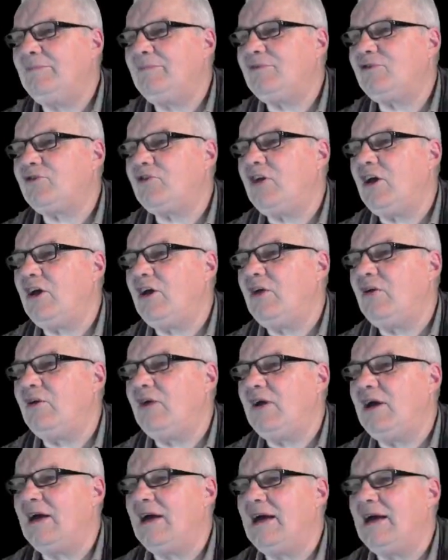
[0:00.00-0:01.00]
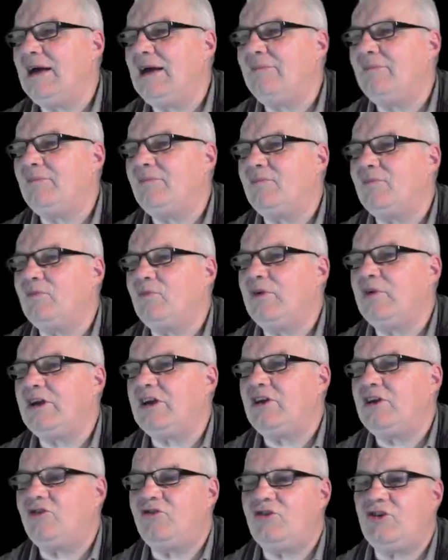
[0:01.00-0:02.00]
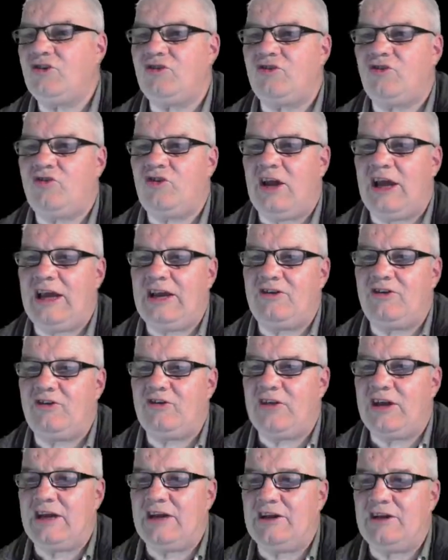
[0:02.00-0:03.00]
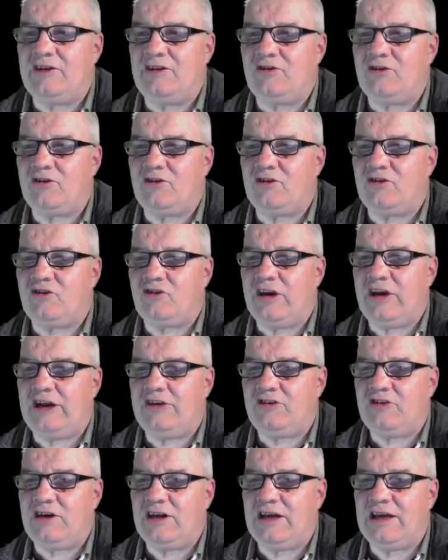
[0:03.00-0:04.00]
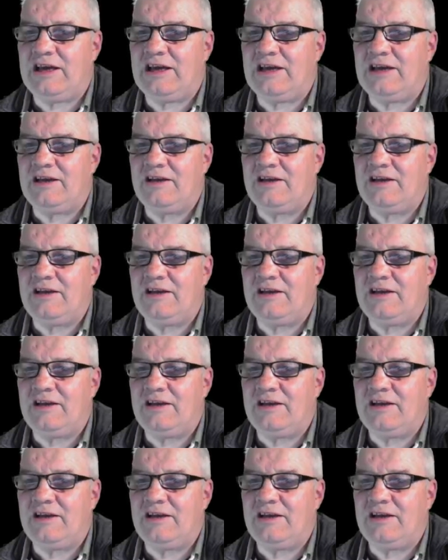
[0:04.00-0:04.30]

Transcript: So we can just change that into the trash layer.